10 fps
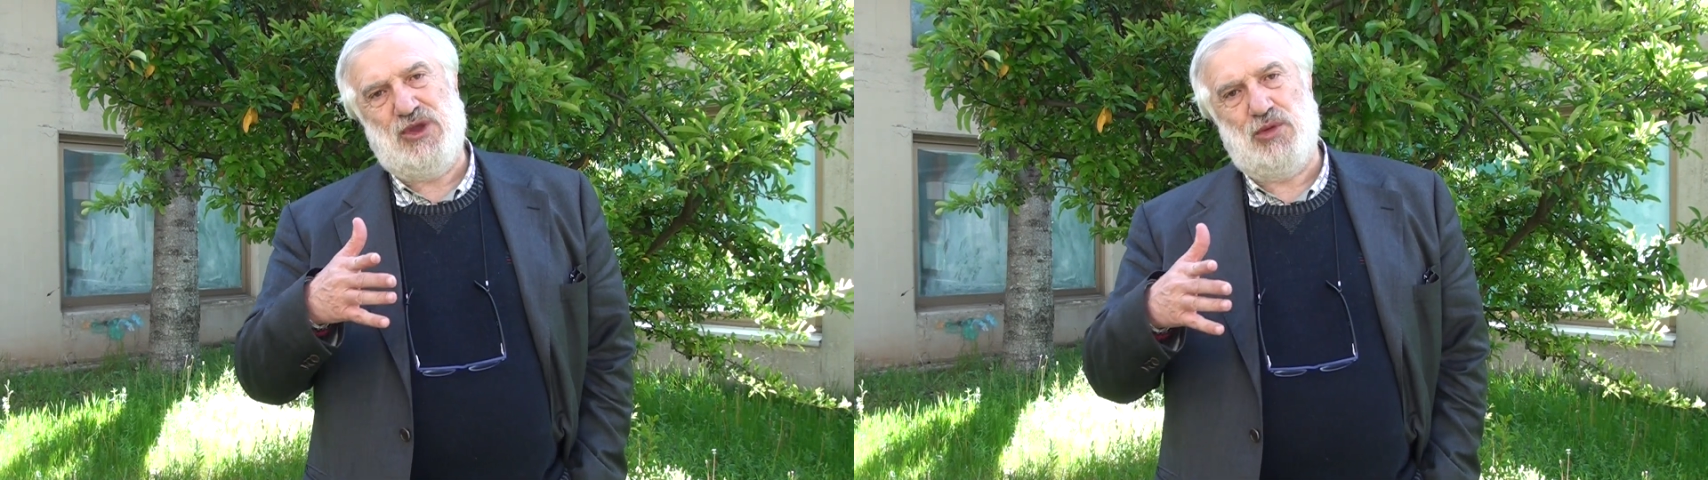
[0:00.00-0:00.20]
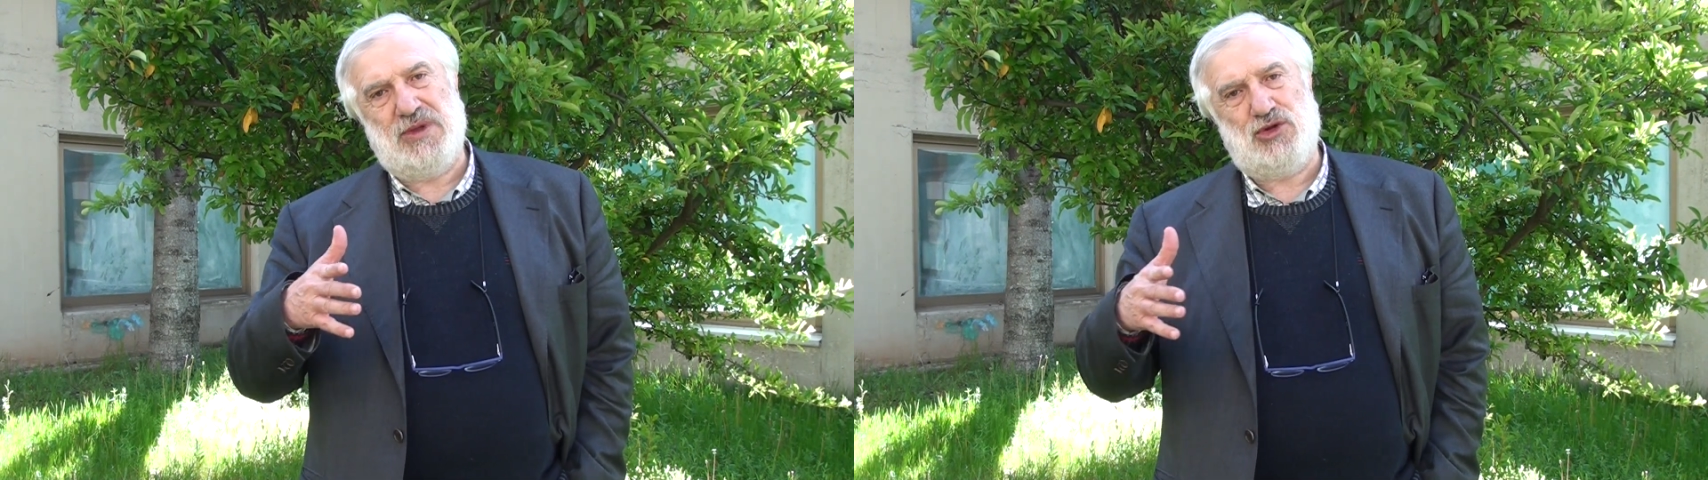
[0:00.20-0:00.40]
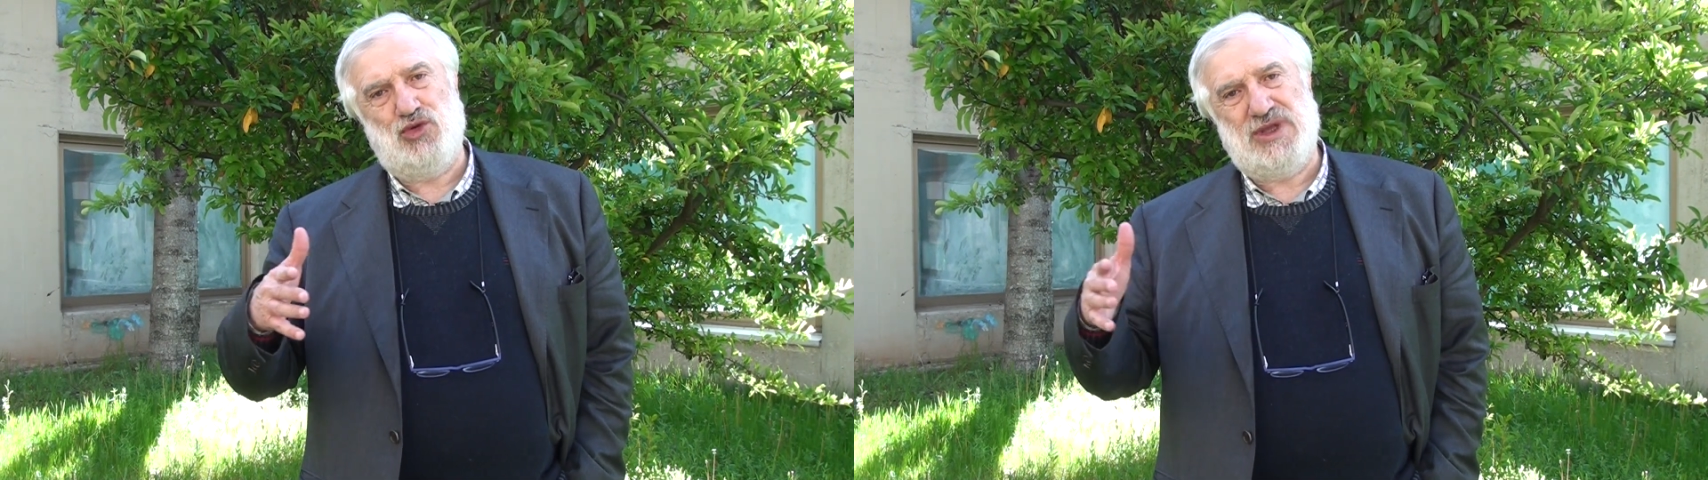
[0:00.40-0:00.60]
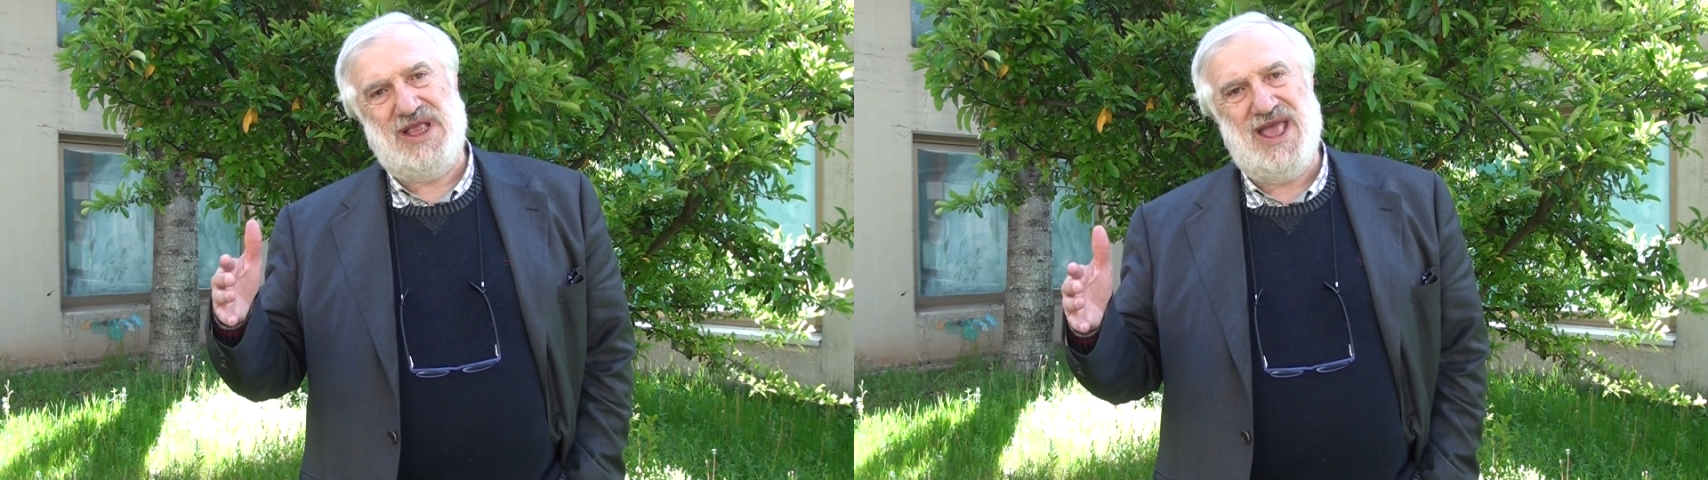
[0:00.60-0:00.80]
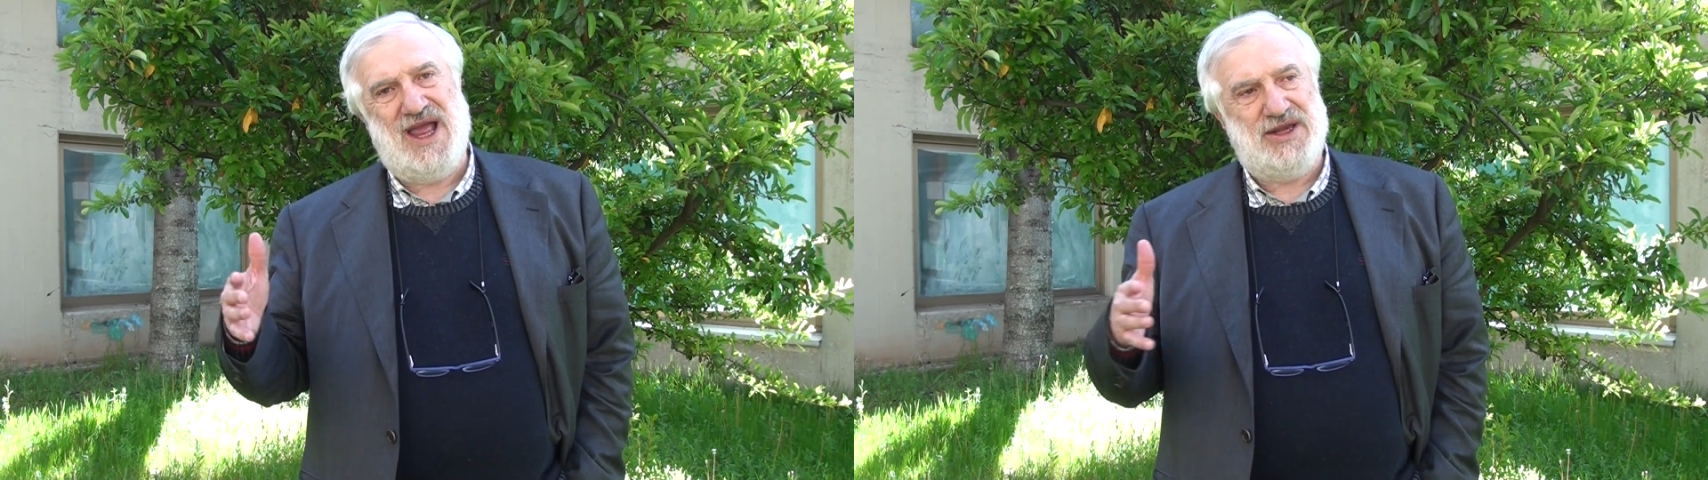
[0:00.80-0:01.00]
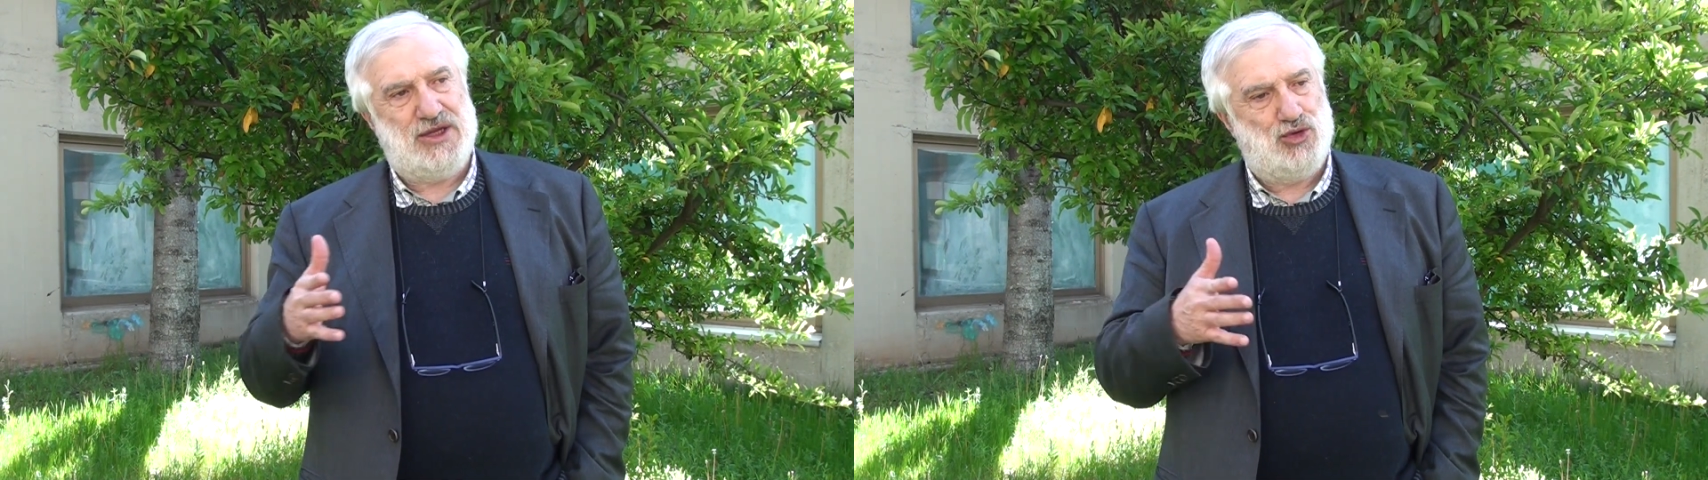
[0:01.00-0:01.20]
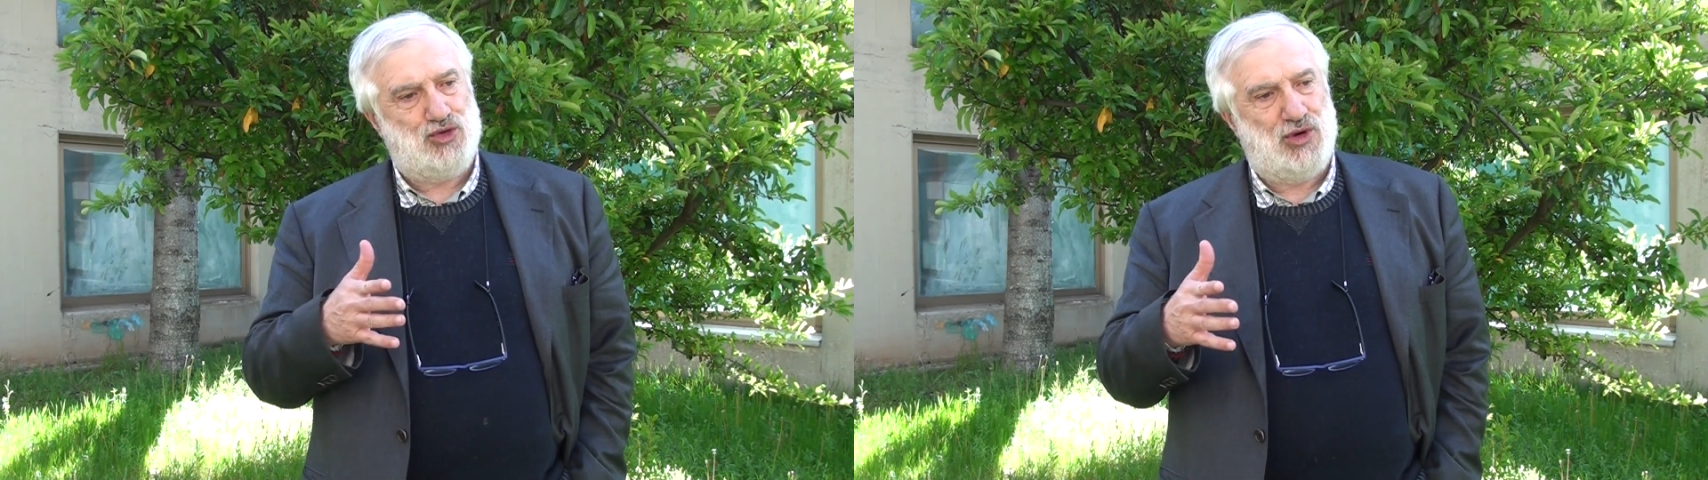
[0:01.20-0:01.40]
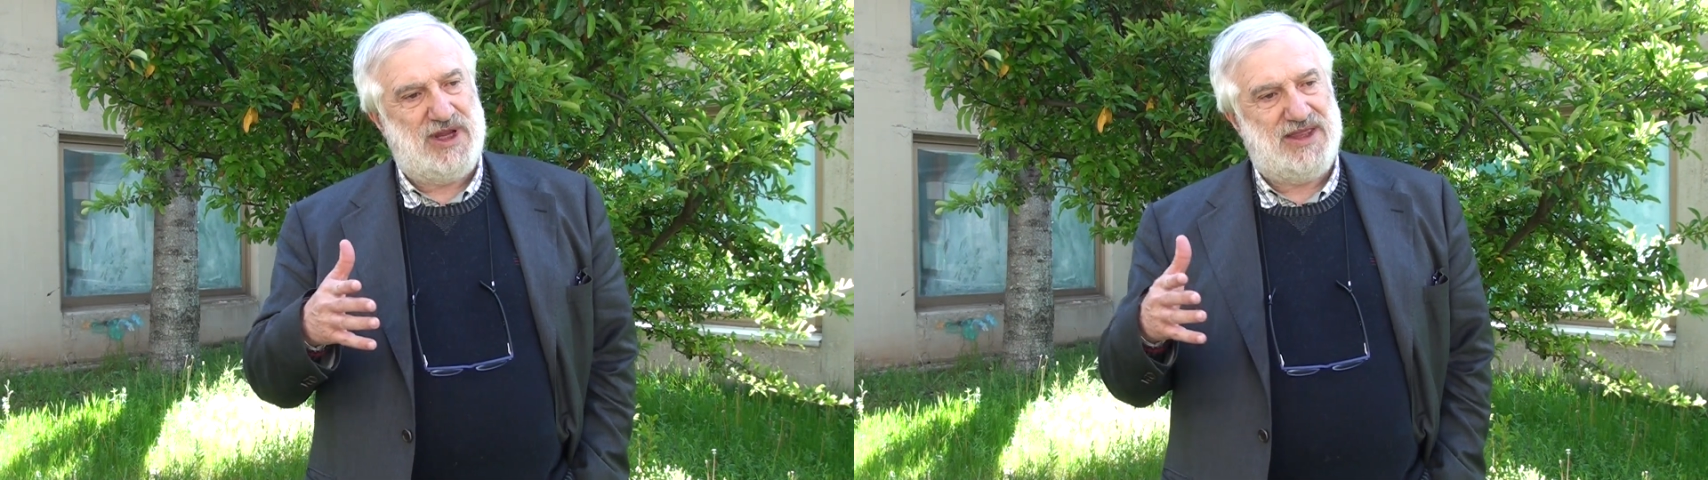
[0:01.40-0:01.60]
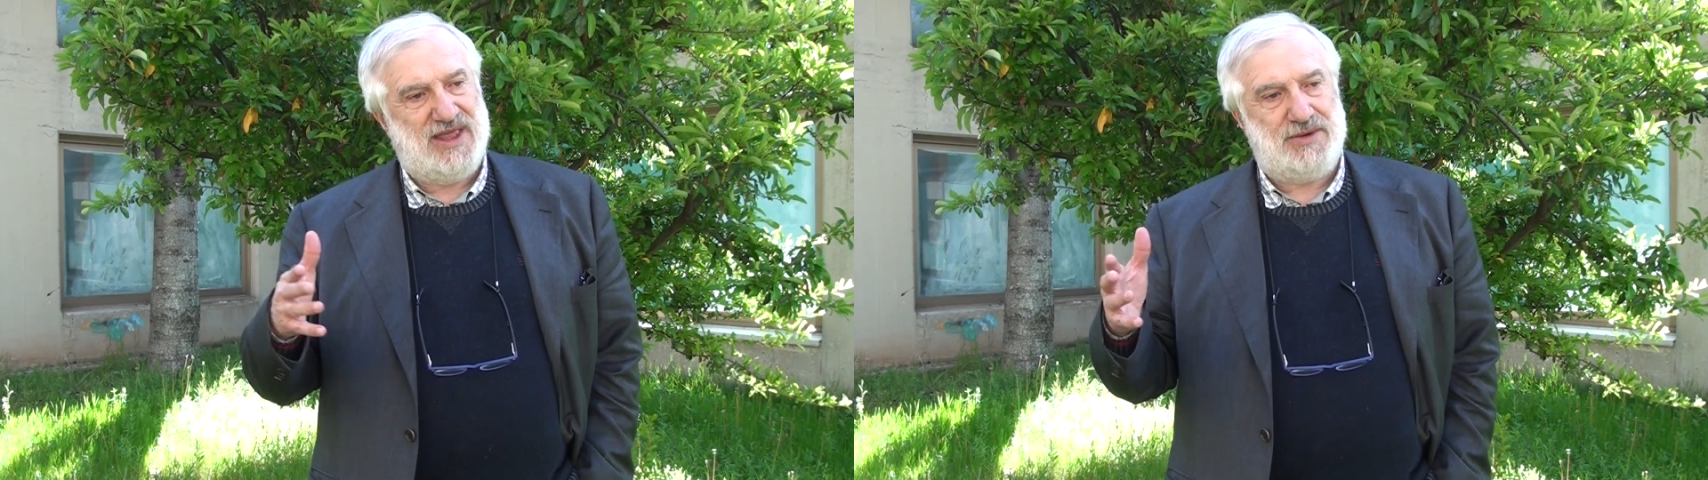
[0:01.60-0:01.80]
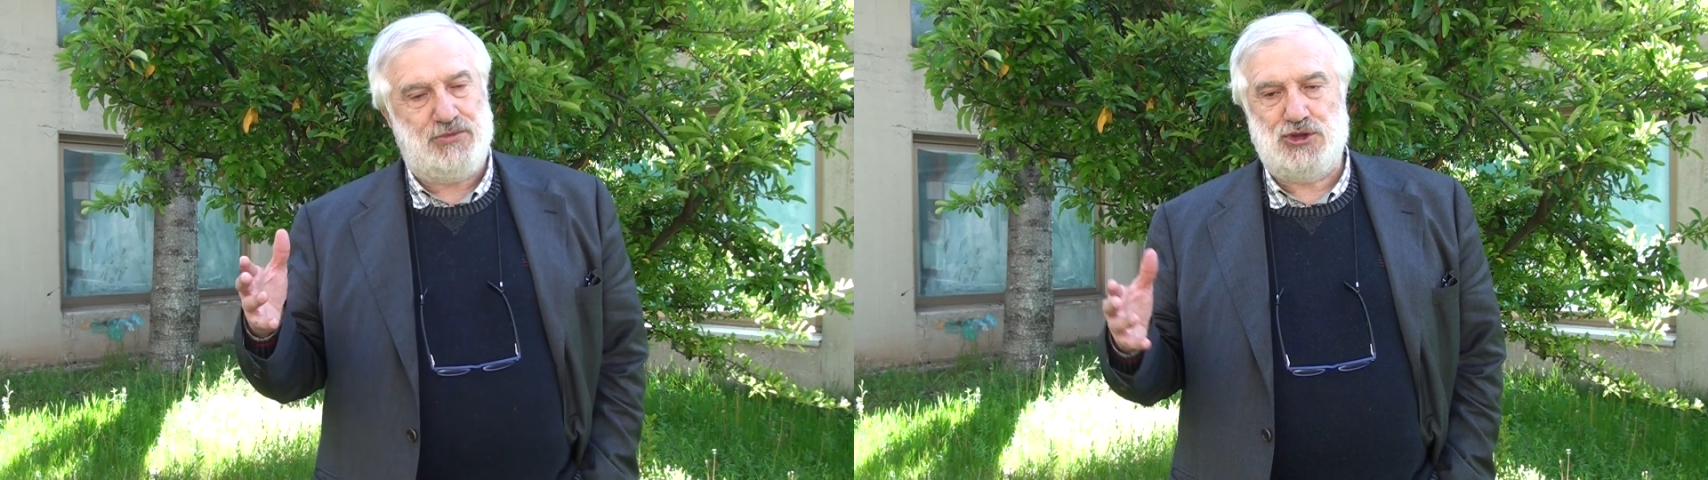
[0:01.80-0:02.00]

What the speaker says: the place for the building.